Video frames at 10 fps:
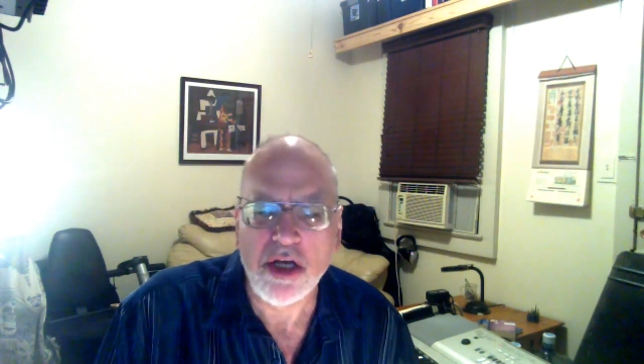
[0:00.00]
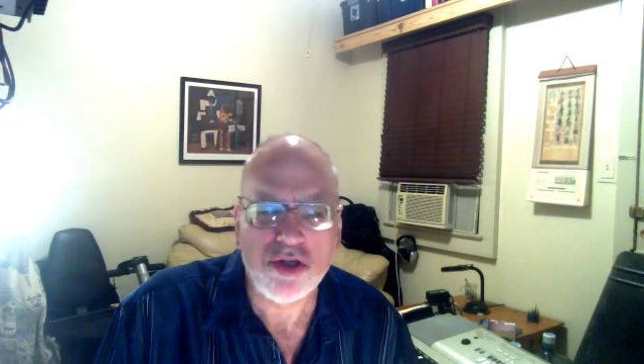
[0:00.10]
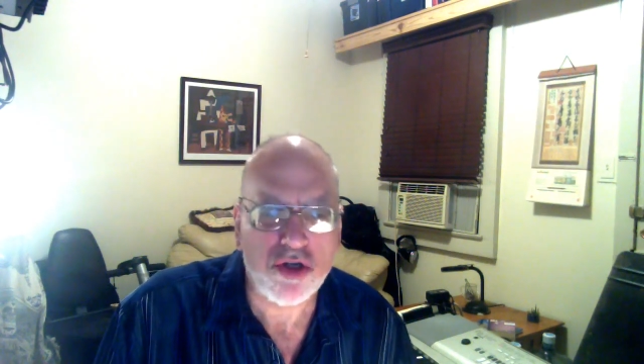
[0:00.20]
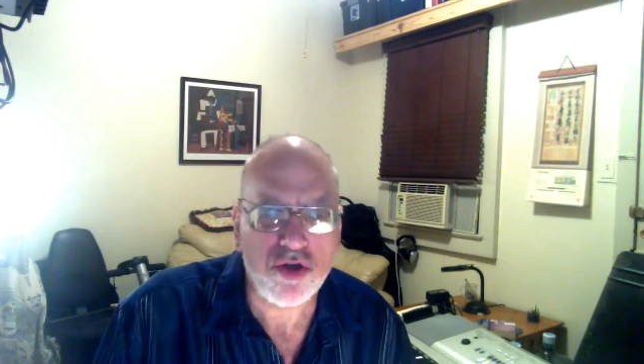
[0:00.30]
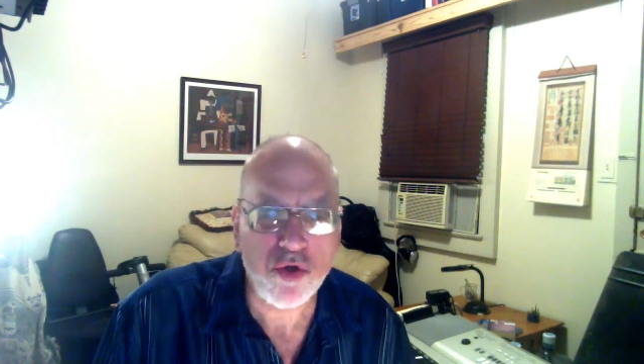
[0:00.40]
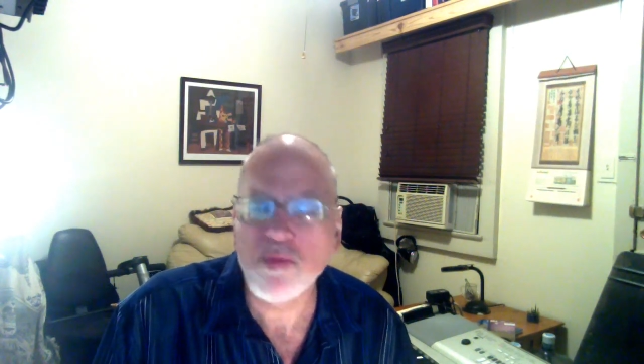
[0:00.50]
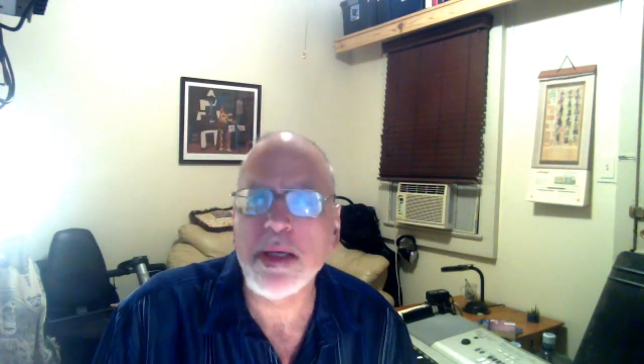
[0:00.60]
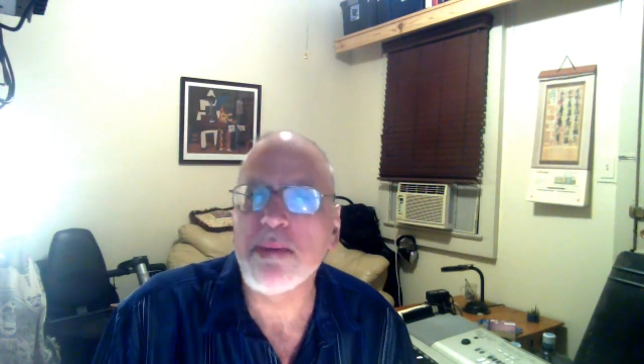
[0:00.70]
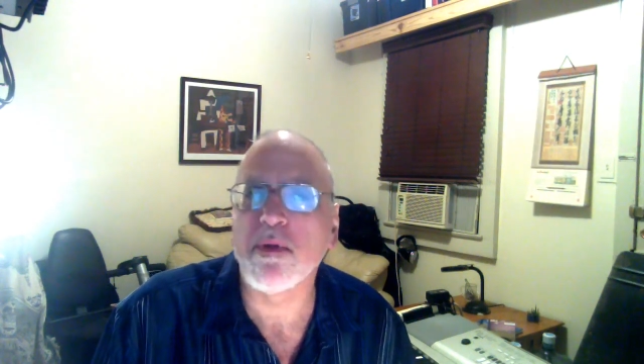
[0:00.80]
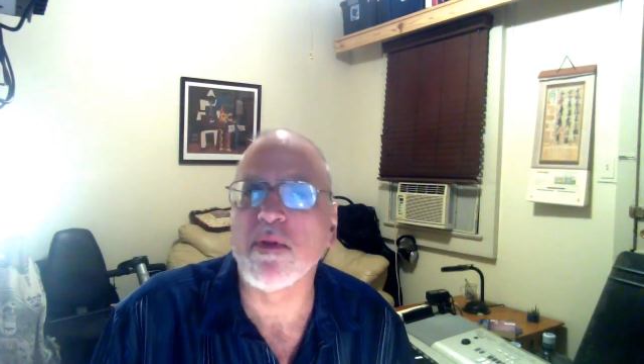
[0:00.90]
to shoot
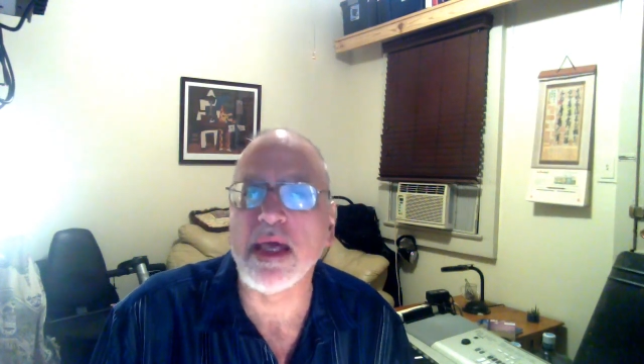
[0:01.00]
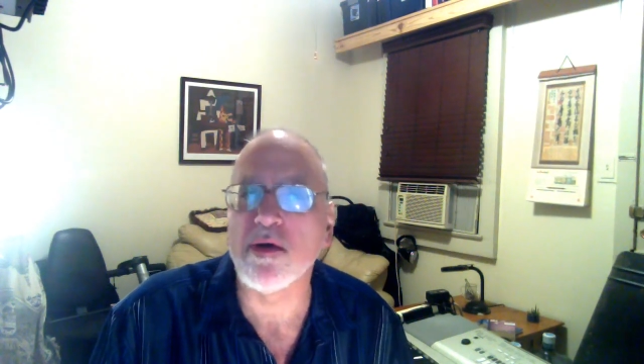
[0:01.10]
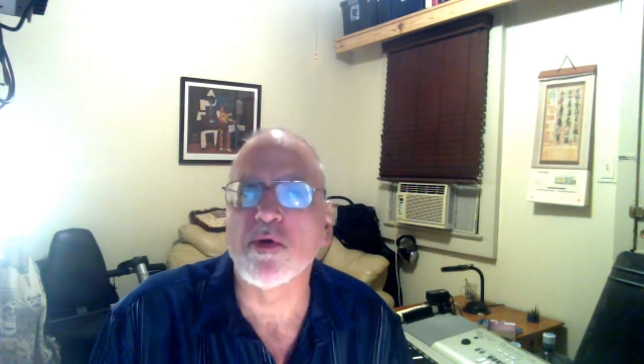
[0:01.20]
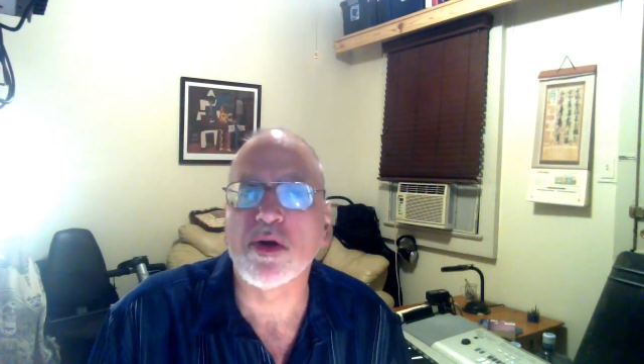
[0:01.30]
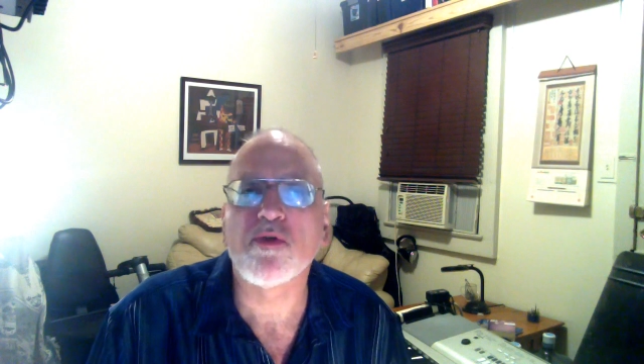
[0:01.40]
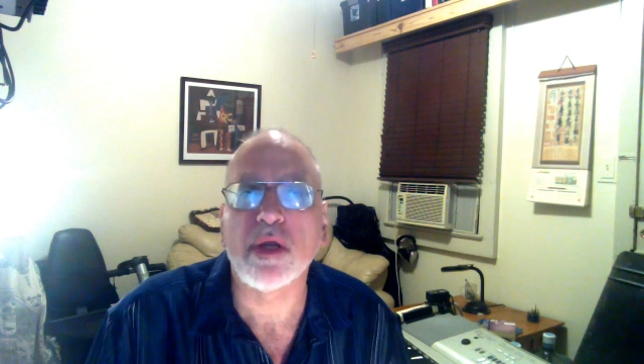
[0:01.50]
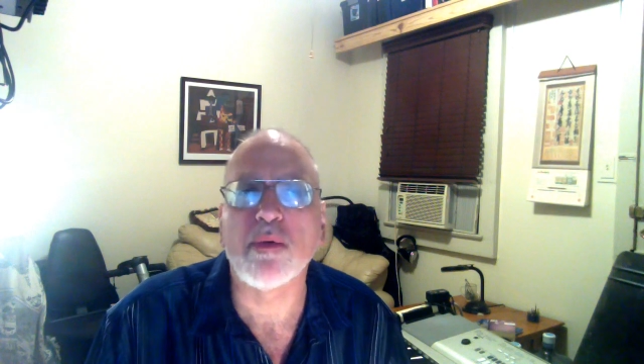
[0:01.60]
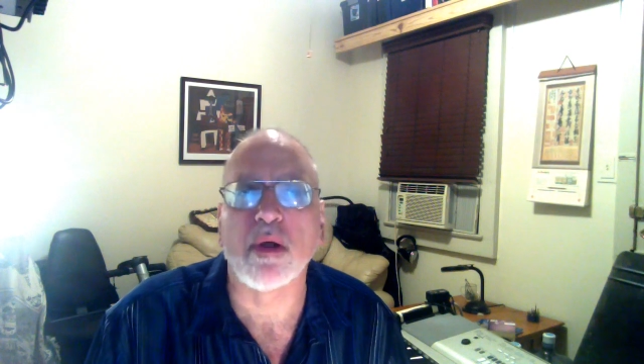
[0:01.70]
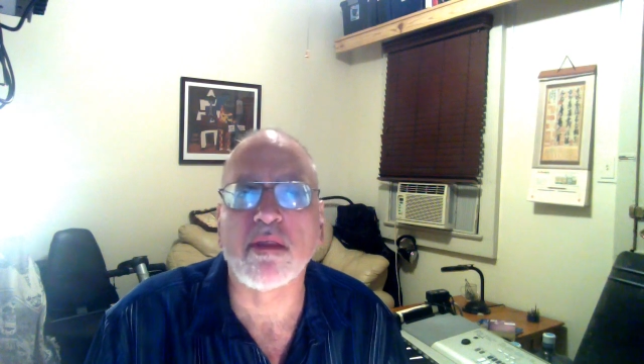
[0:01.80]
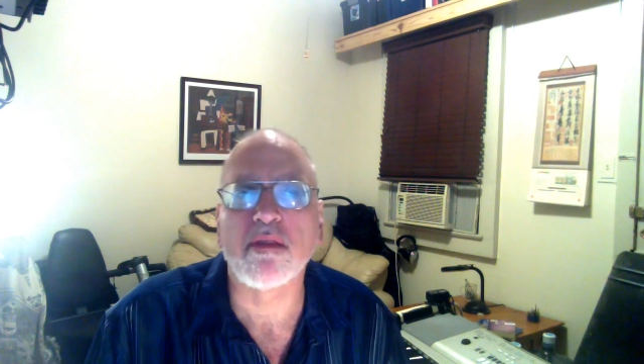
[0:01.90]
people they don't
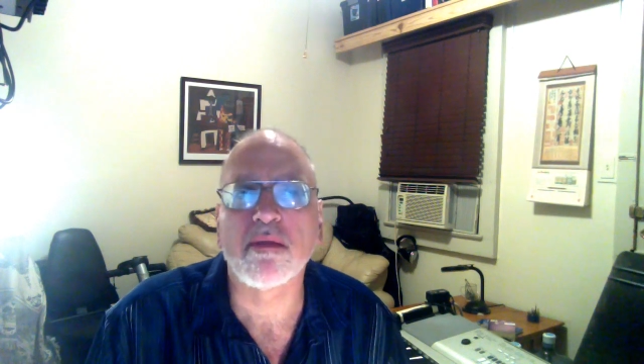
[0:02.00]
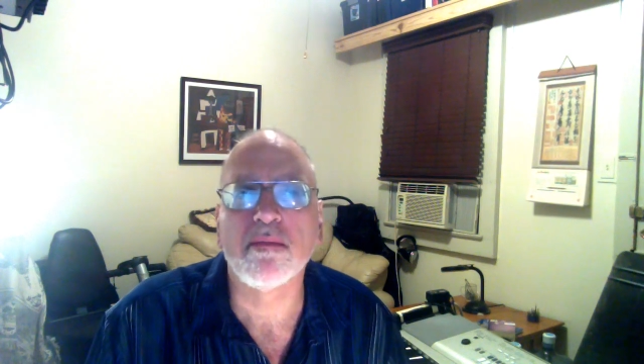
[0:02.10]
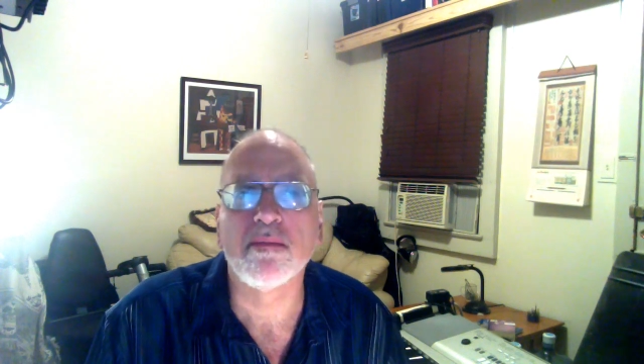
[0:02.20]
agree with.